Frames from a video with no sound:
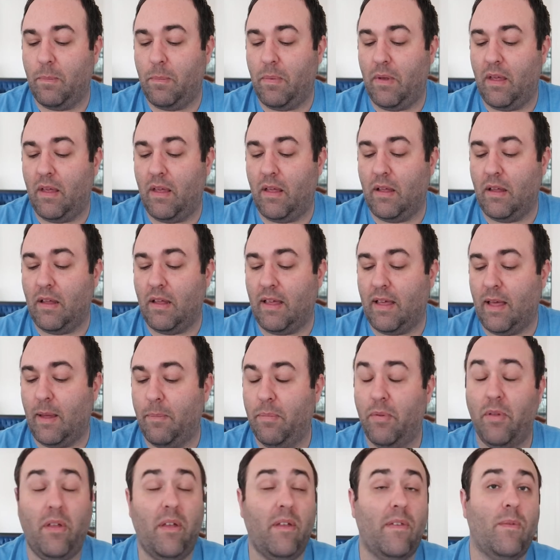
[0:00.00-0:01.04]
but you got
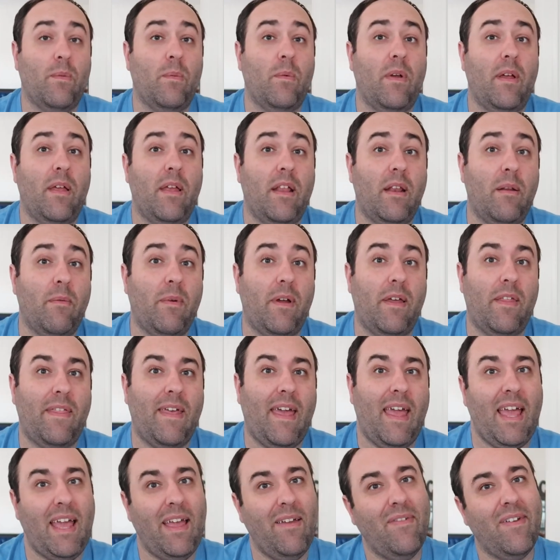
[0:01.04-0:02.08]
plus one with
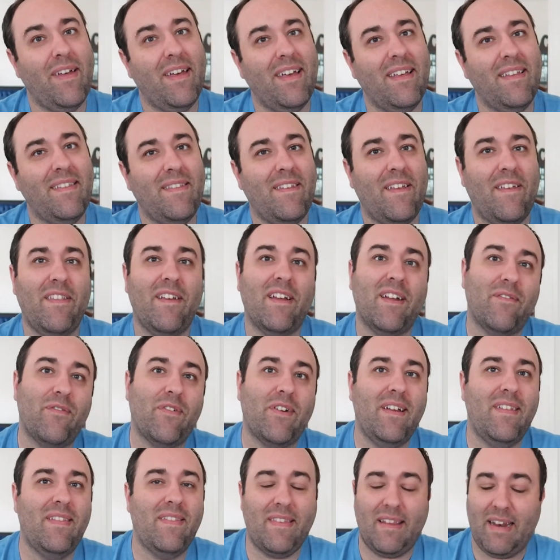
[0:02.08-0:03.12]
Ava, so they're
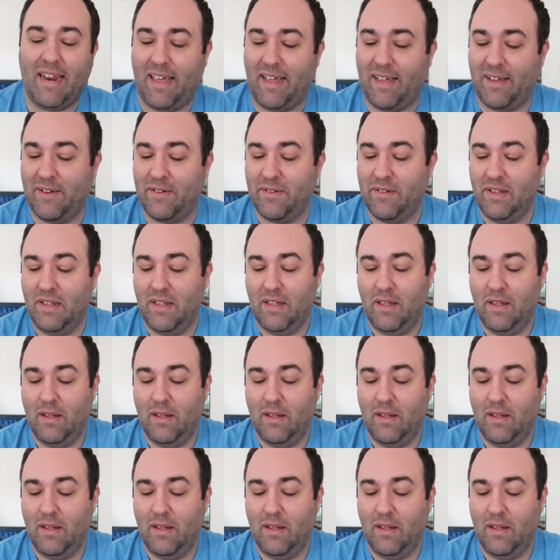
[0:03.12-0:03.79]
friends now.